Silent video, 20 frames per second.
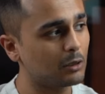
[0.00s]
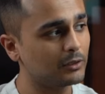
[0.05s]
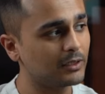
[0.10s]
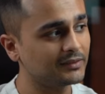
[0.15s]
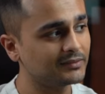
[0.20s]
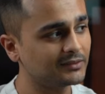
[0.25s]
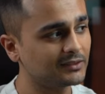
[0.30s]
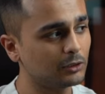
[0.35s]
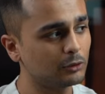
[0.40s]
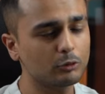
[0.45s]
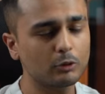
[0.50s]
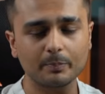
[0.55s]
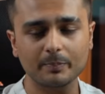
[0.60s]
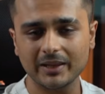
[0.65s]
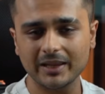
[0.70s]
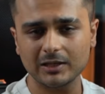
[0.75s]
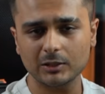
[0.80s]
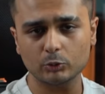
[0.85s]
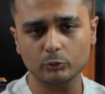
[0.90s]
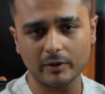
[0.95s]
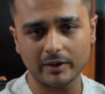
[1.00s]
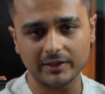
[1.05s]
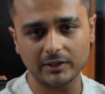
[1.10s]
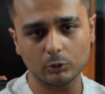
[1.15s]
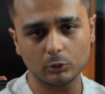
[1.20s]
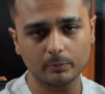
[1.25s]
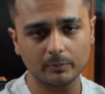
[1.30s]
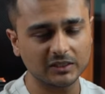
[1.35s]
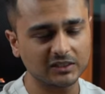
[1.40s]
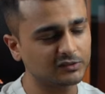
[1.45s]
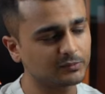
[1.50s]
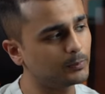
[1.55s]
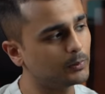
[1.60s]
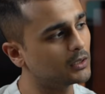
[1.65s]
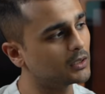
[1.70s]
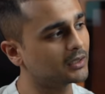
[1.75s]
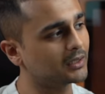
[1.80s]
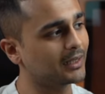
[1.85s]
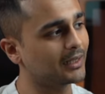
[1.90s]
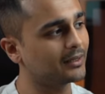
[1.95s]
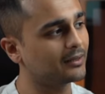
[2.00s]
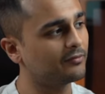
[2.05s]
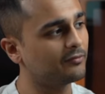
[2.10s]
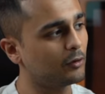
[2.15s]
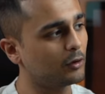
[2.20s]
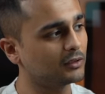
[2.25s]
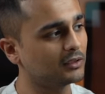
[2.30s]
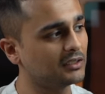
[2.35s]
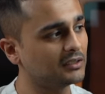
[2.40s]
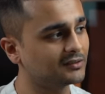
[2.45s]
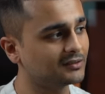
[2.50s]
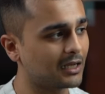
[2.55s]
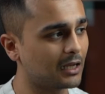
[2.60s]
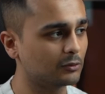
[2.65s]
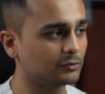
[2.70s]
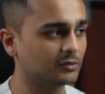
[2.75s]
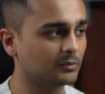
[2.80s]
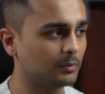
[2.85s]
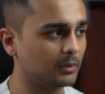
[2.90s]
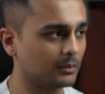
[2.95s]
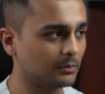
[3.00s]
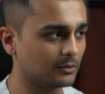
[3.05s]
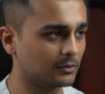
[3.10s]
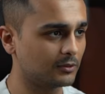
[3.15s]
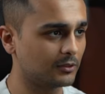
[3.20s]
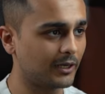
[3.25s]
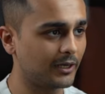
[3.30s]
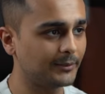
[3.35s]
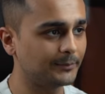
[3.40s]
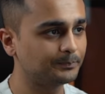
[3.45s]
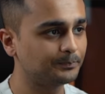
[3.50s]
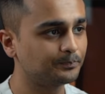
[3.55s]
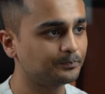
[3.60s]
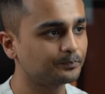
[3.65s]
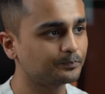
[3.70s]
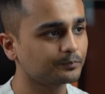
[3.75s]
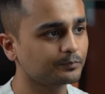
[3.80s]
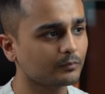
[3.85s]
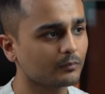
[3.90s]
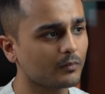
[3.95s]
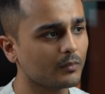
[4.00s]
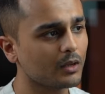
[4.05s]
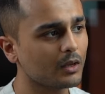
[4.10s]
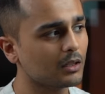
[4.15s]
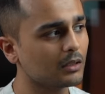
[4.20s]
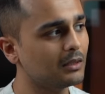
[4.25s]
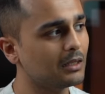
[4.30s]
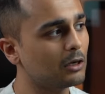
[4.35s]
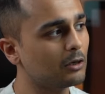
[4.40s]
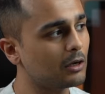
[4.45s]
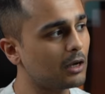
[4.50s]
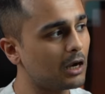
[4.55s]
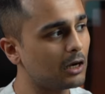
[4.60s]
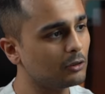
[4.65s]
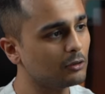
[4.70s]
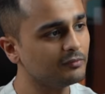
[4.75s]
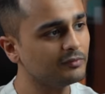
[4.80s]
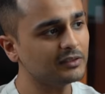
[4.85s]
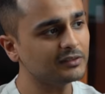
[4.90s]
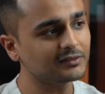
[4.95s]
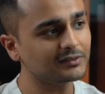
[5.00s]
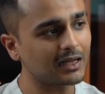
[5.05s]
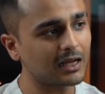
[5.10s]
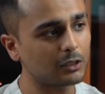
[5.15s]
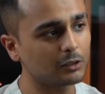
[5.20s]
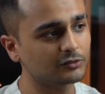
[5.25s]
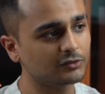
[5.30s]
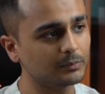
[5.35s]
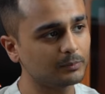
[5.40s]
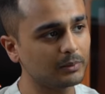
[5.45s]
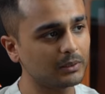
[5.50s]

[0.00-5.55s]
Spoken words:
let's say you're paying 20 rupees per click for these 1,000 people, right? Now out of these 1,000